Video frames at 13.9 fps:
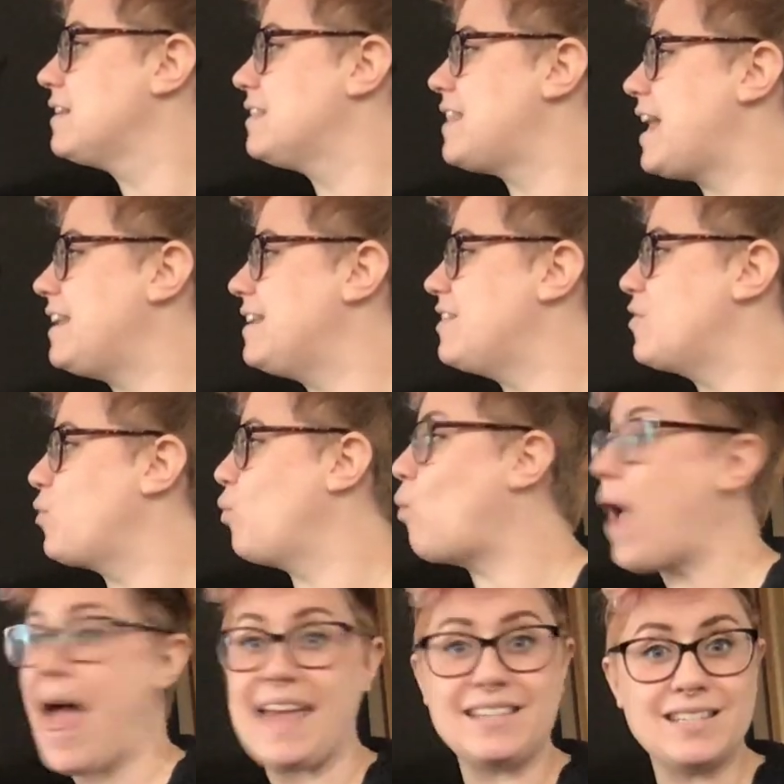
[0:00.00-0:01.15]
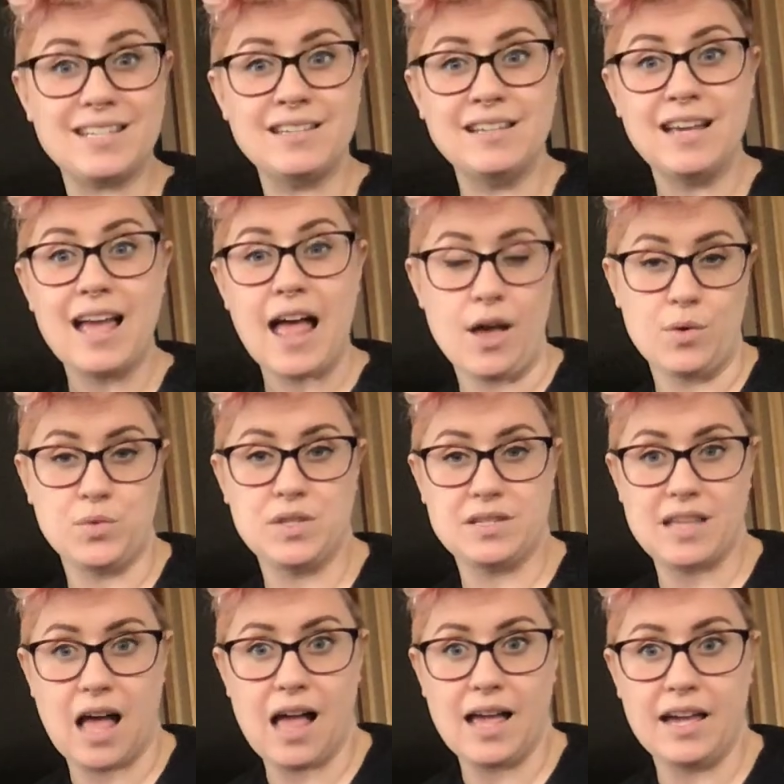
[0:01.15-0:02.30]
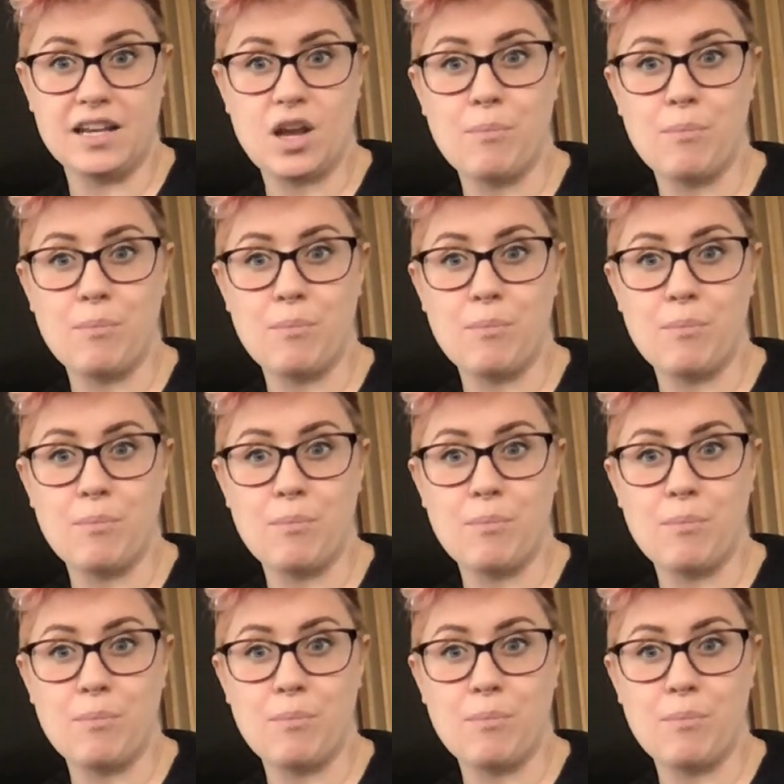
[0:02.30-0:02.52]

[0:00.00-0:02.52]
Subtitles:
that it is wet outside.